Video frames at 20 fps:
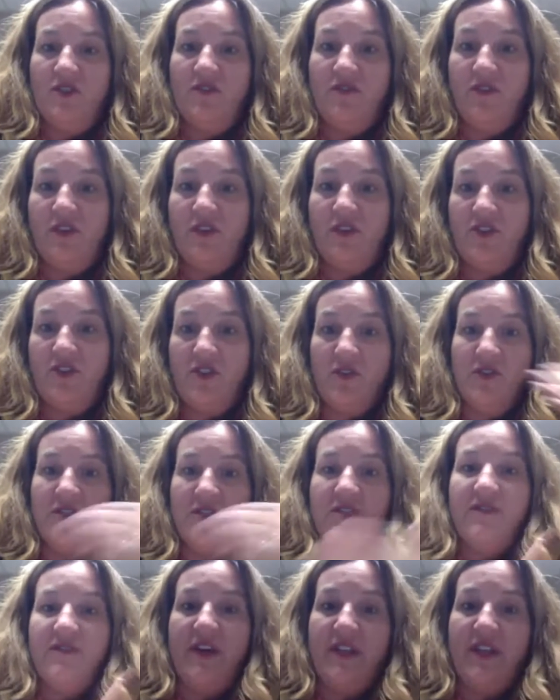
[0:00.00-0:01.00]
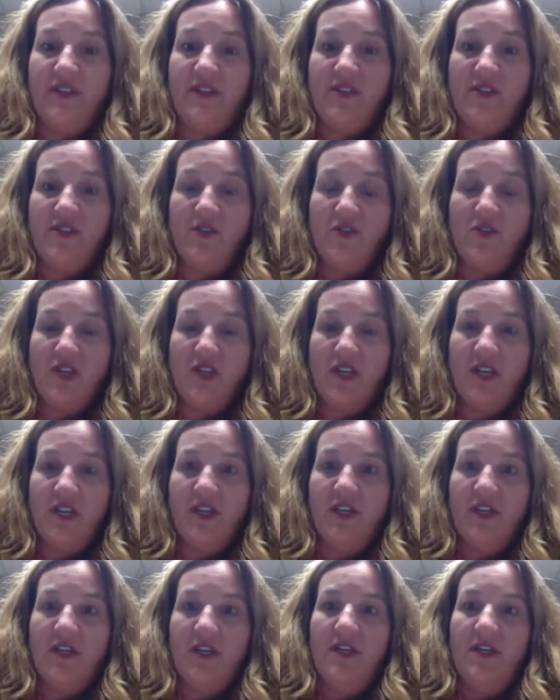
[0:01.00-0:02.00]
for the students to find the solution.
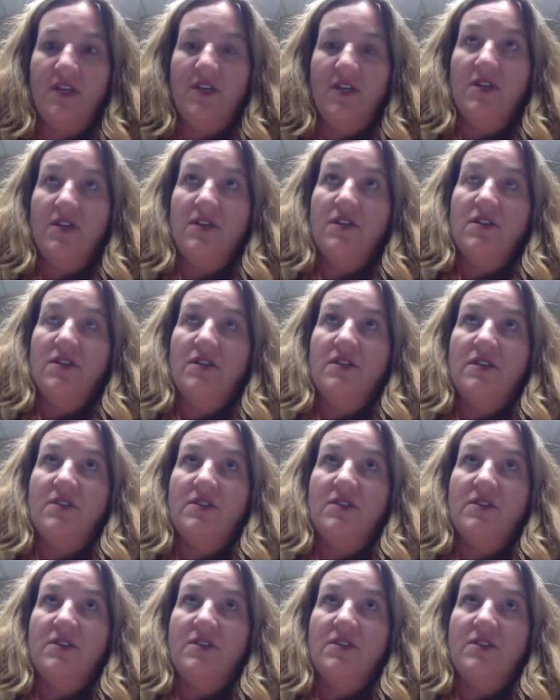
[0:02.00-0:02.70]
So